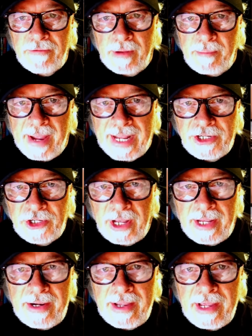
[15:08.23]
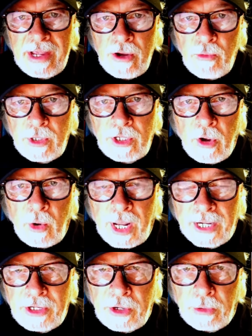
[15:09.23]
from MaJohn would go
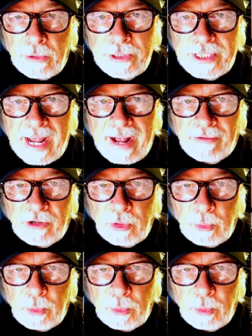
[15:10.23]
unused after the